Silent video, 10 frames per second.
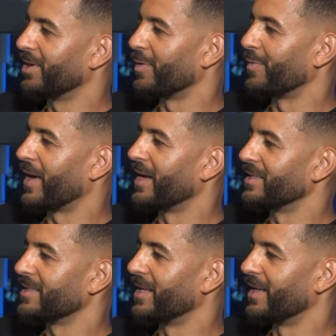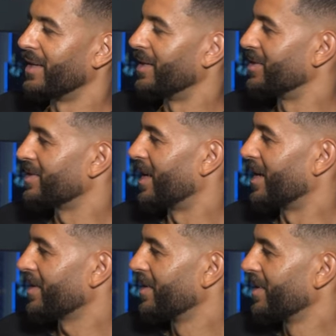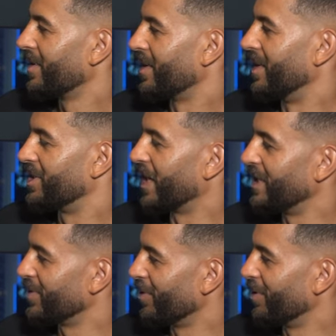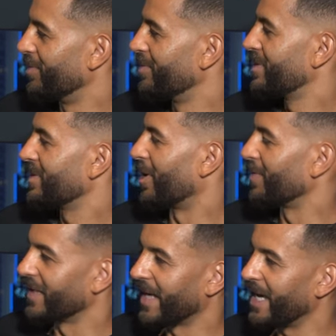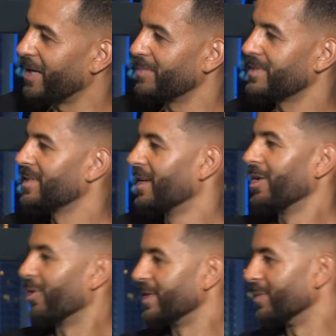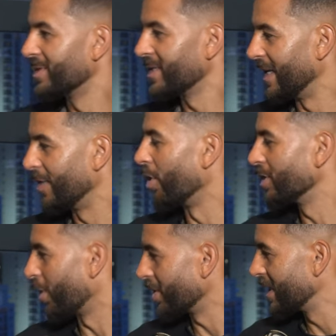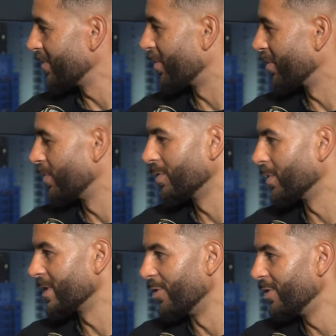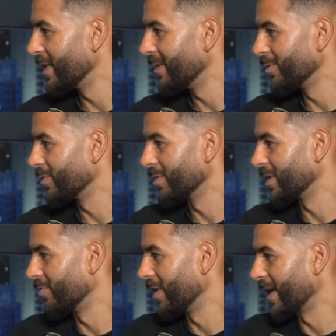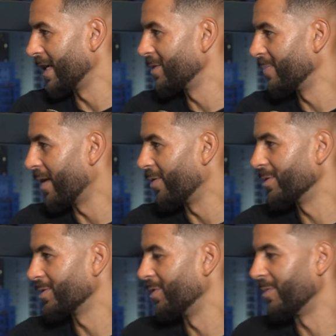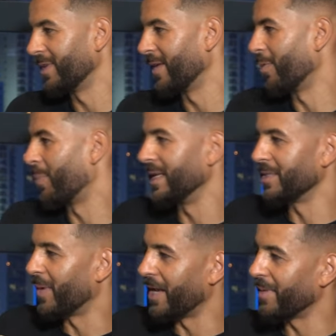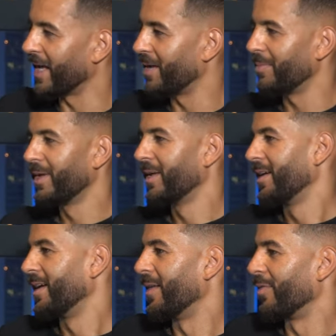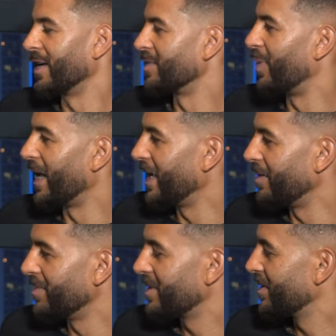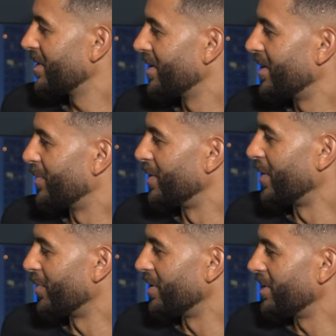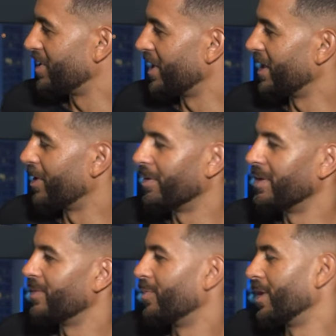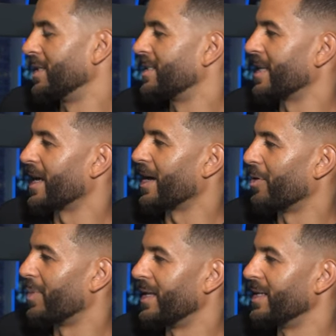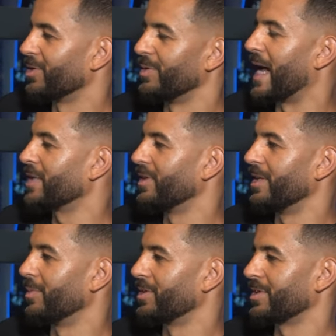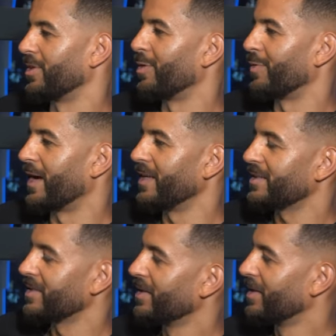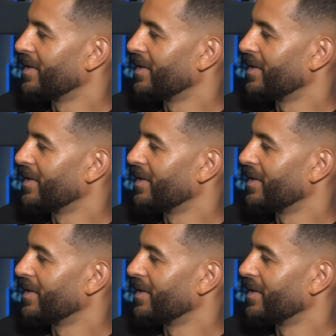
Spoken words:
a lot of fights. Just like in the changing rooms after games, because it was, it got toxic because we was always losing, was always in a relegation battle. So everyone plays a blame game. Everyone gets blamed for different shit. No one wanted to take accountability. So naturally there was just a lot of fights.